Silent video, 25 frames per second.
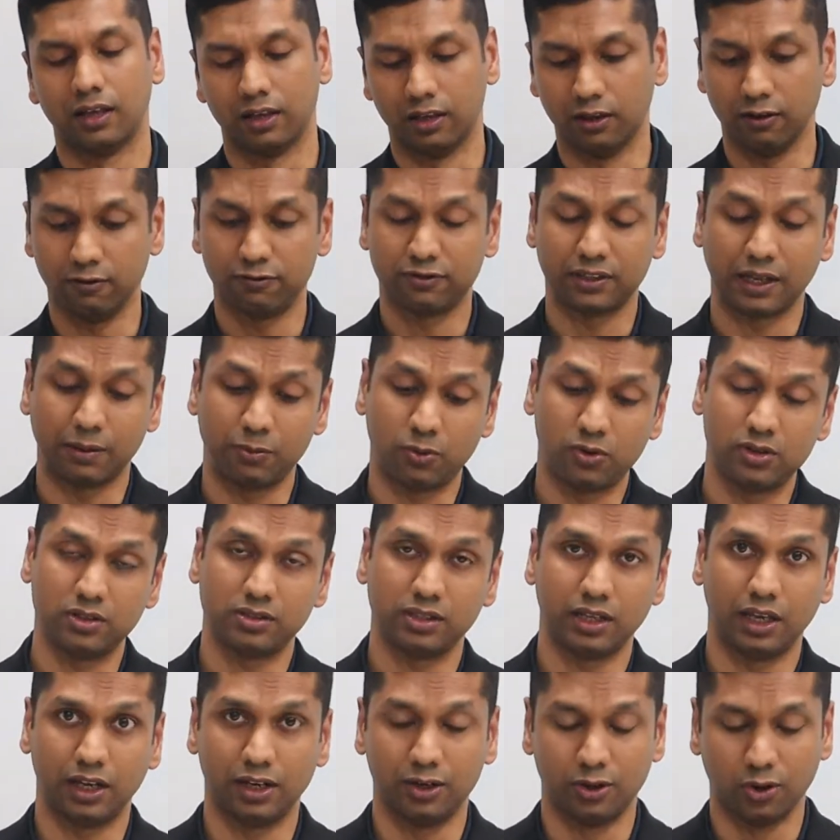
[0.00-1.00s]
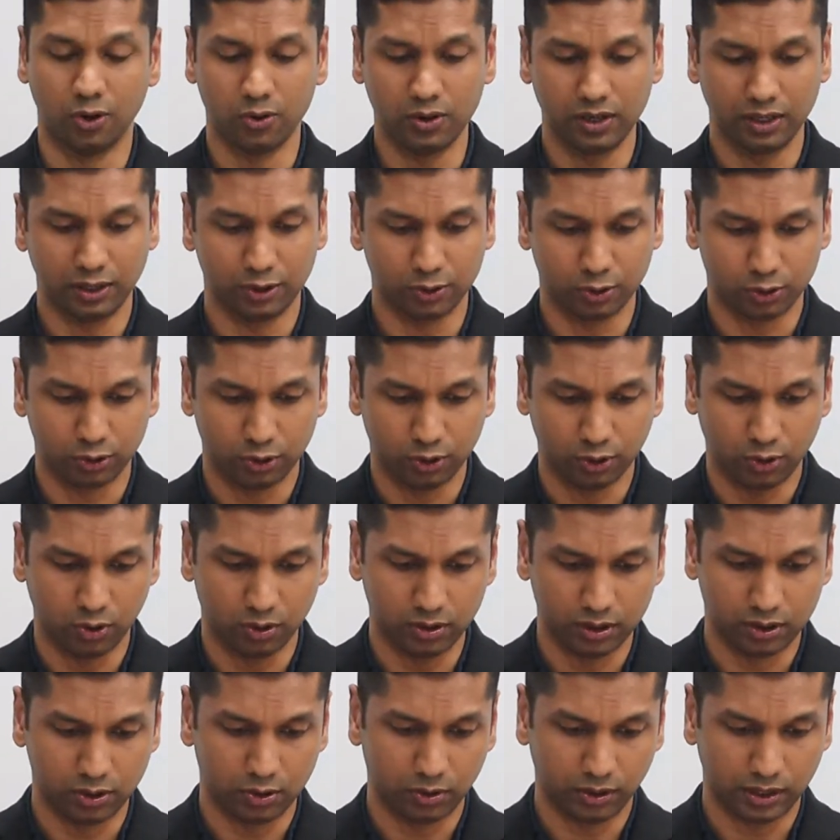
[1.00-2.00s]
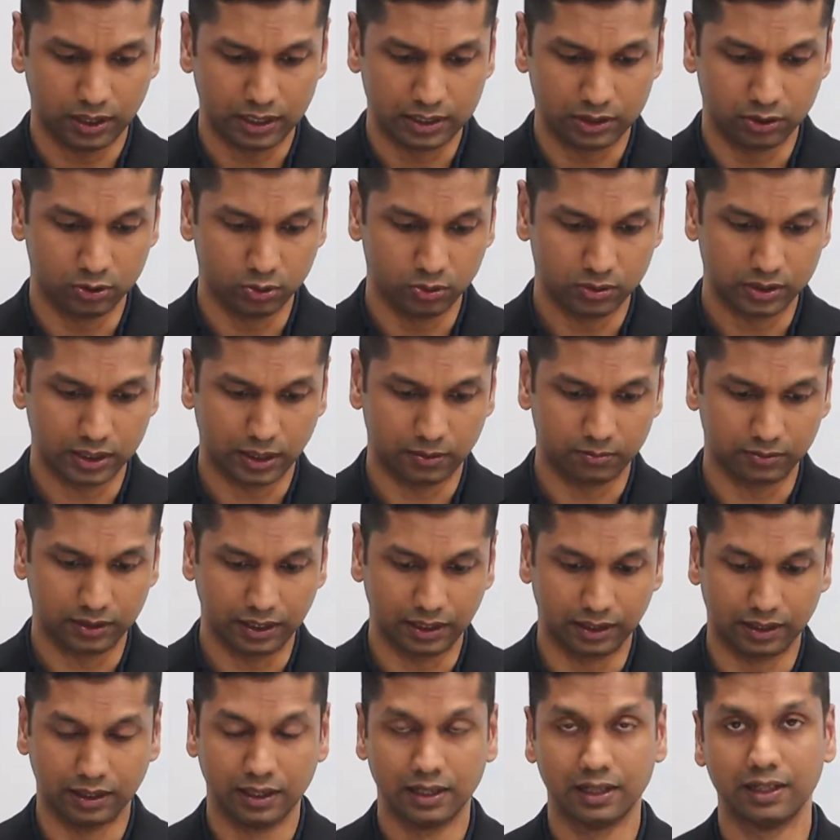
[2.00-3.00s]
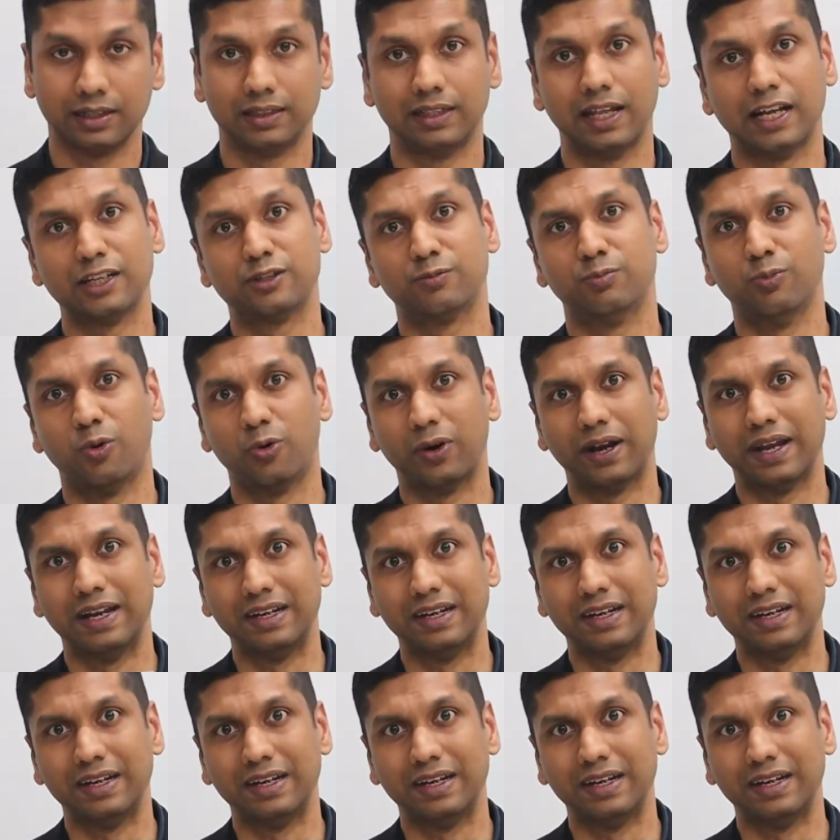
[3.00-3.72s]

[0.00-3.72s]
If someone is ignoring you, you're going to look and do something that's more